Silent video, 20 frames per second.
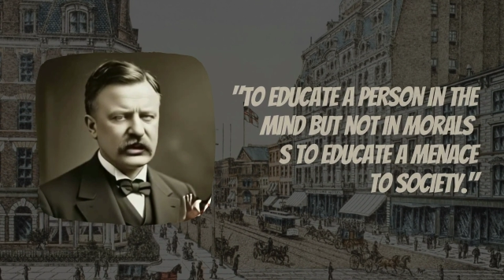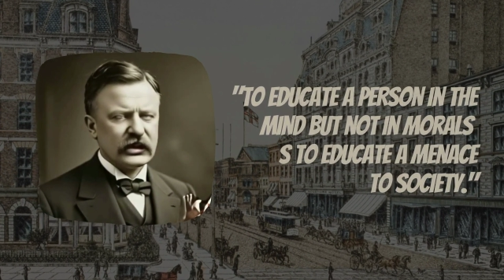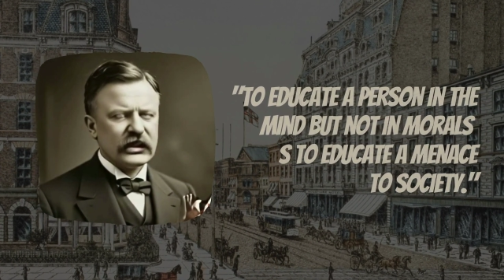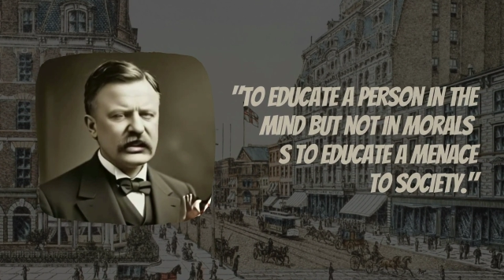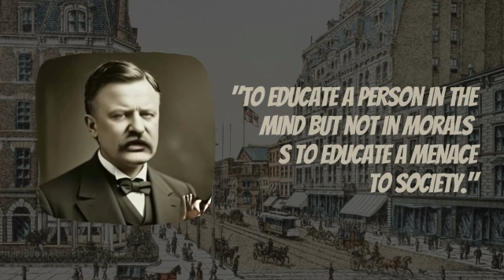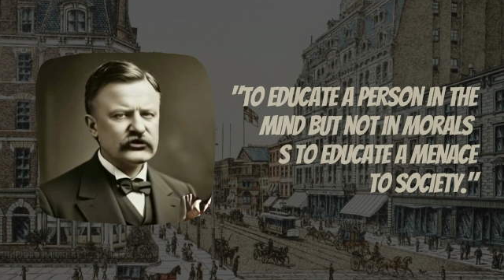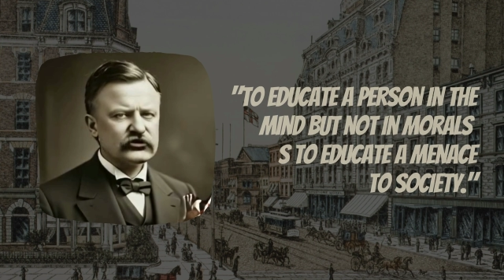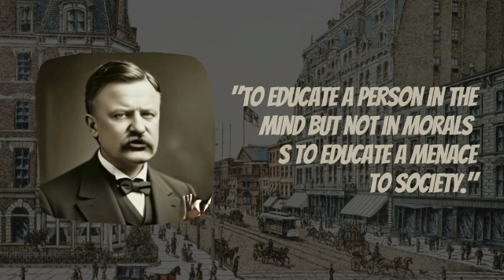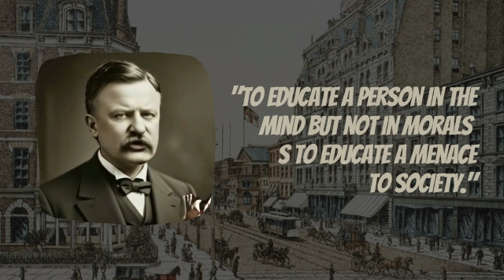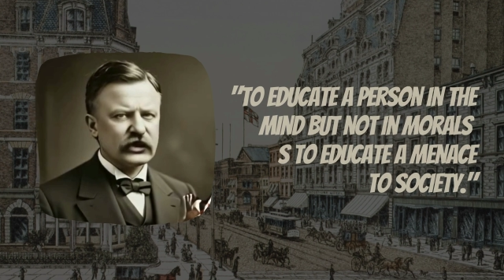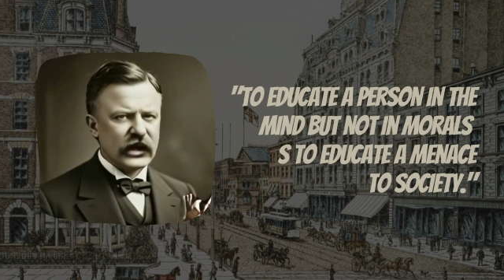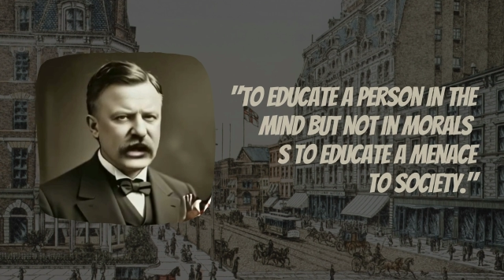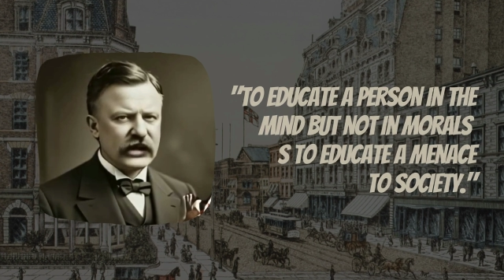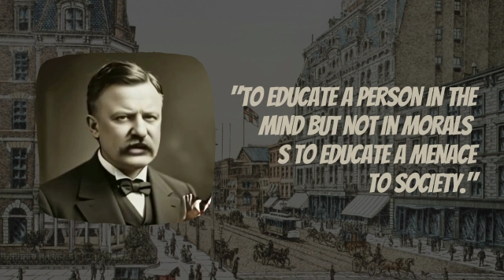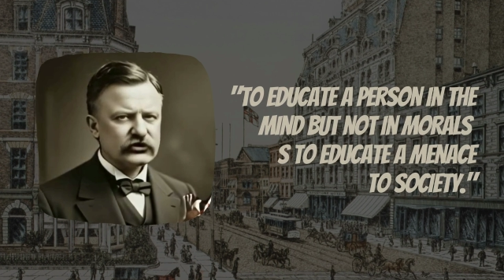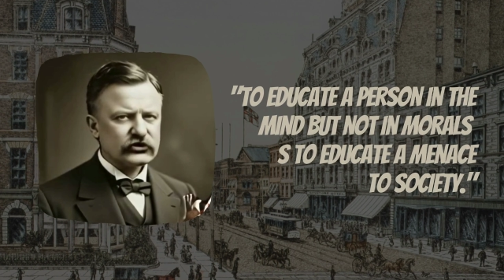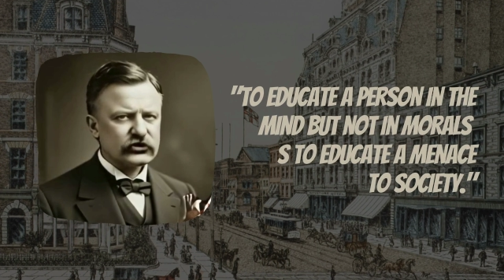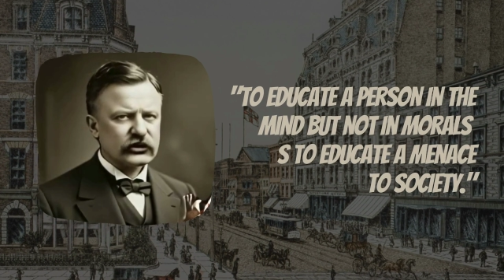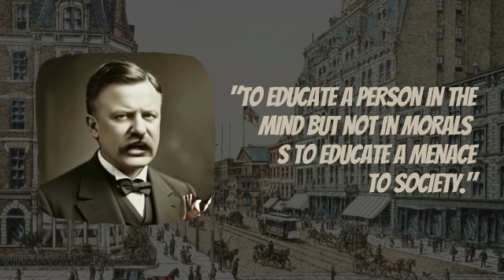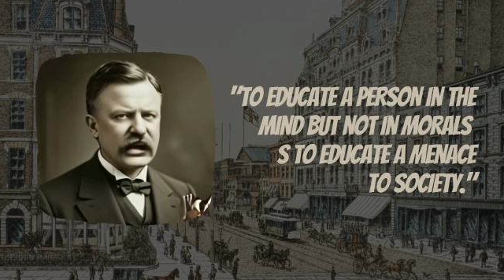is to
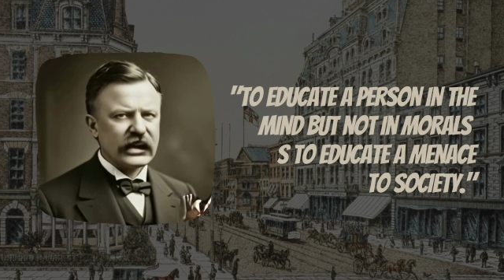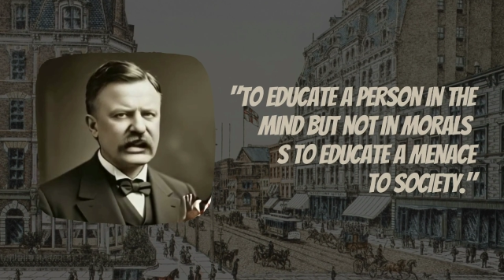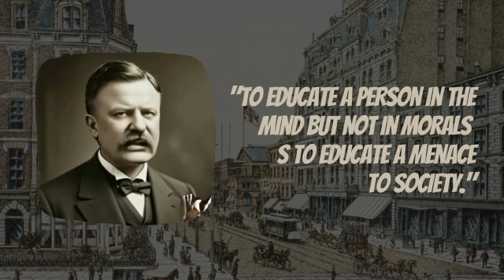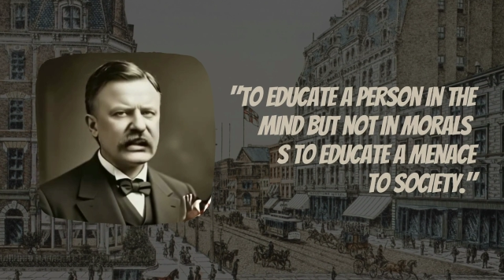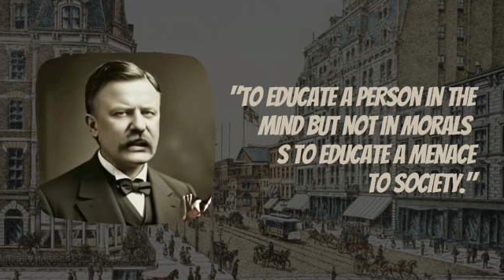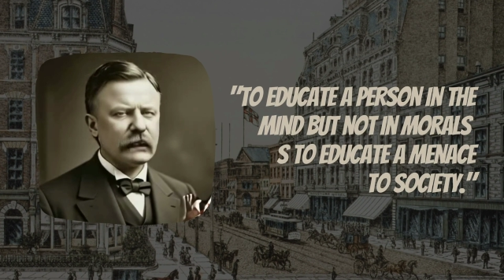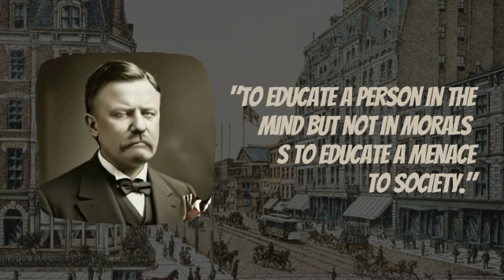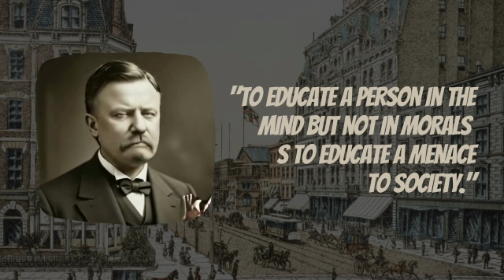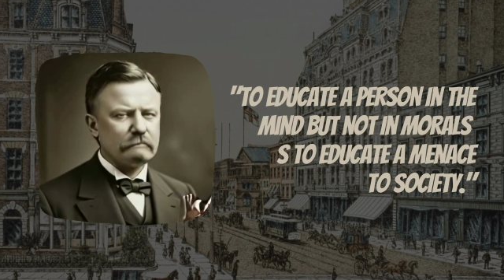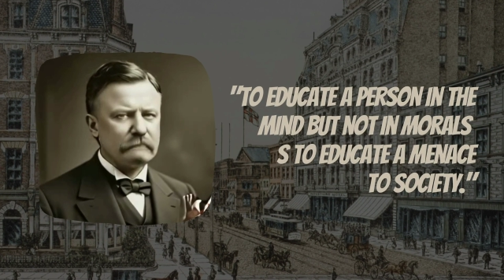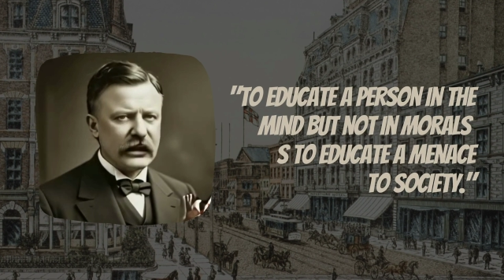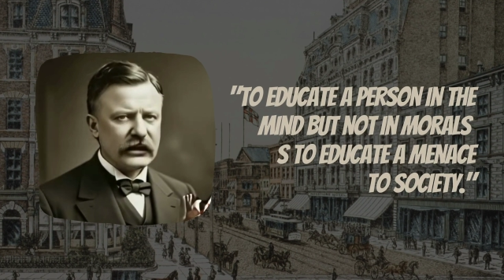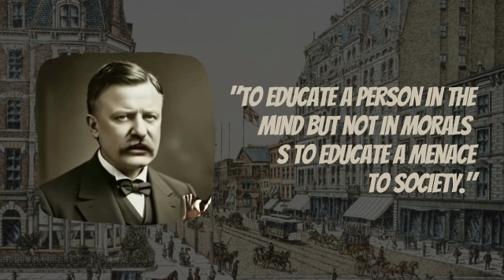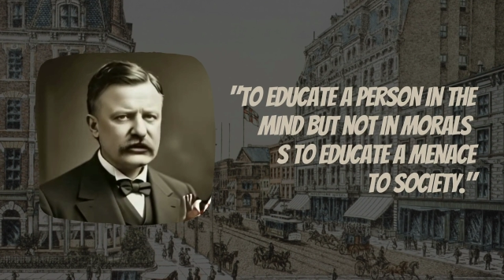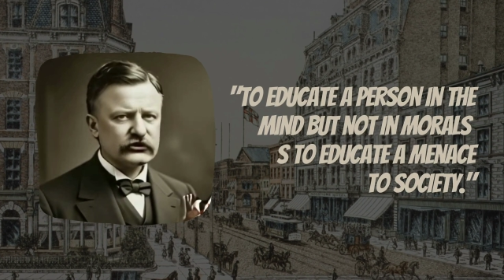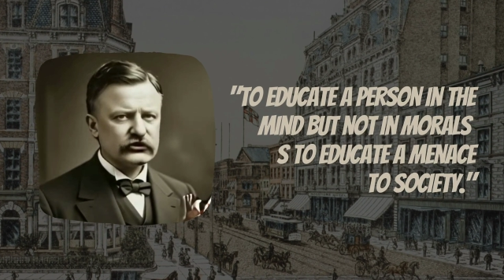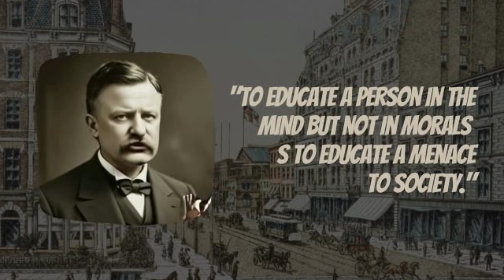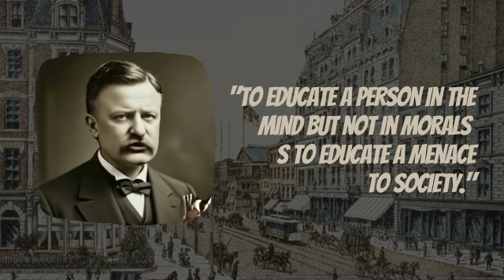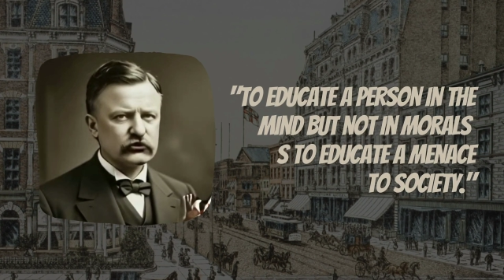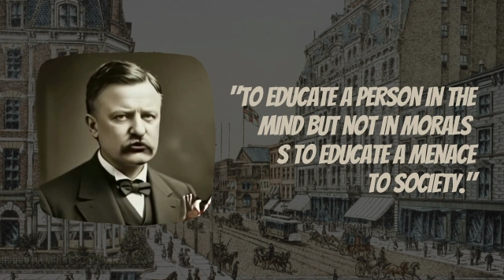educate a
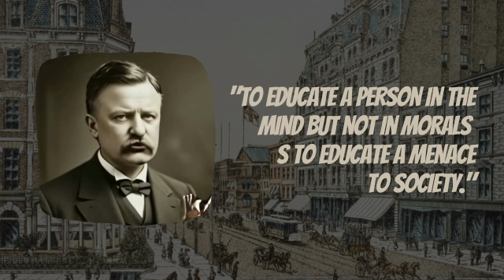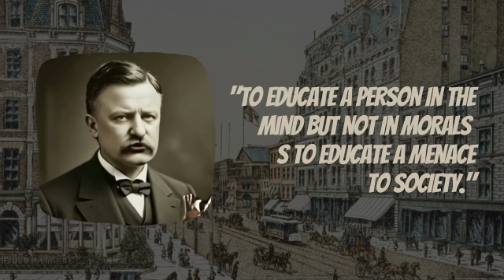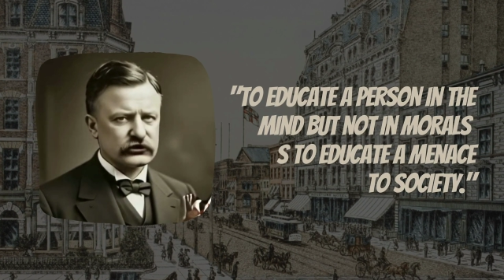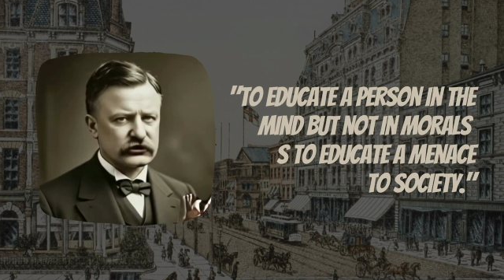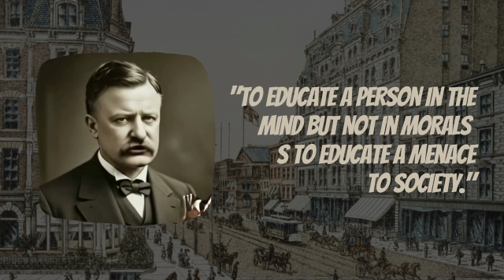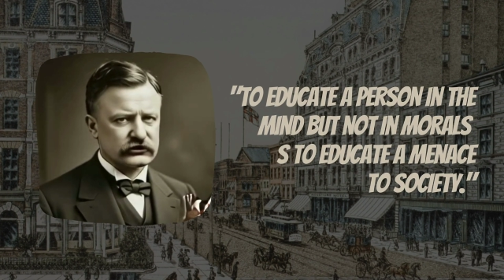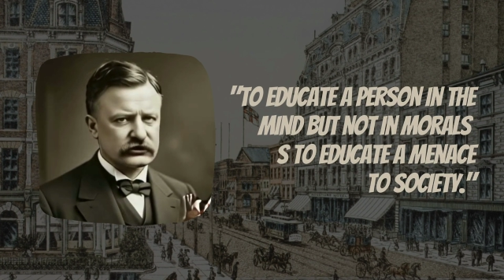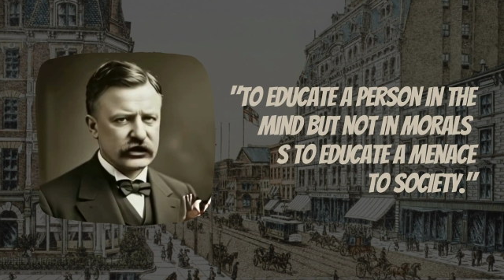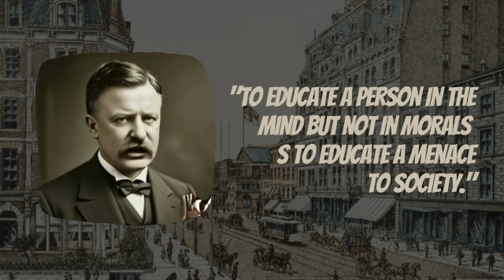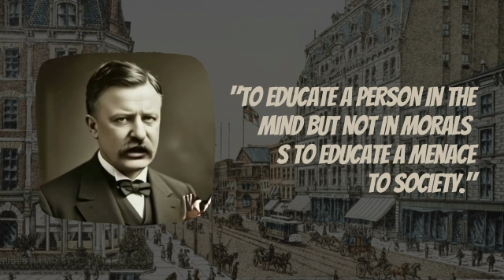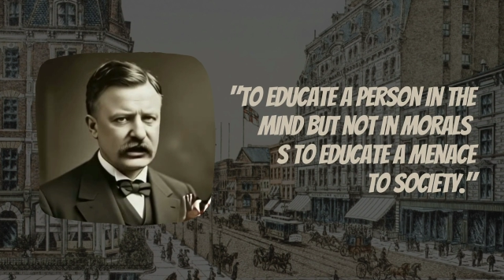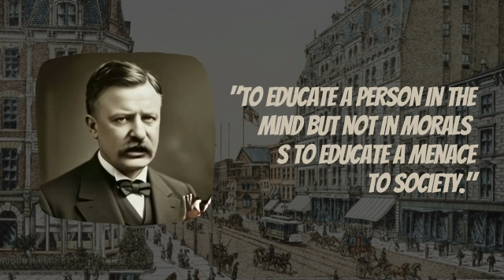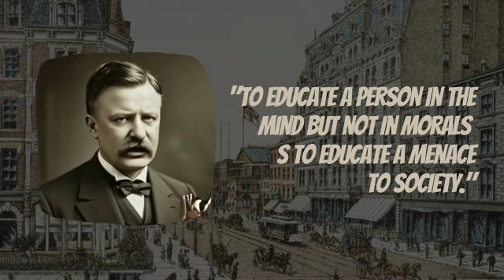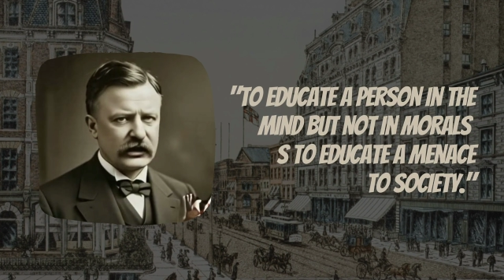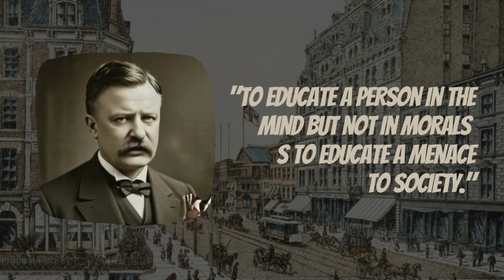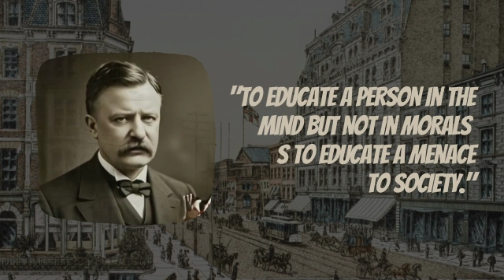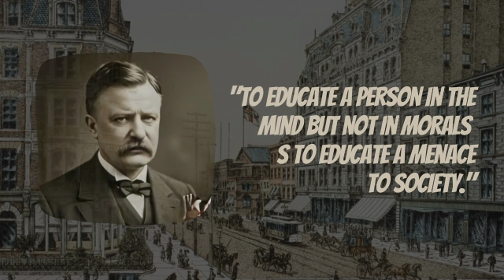menace to society.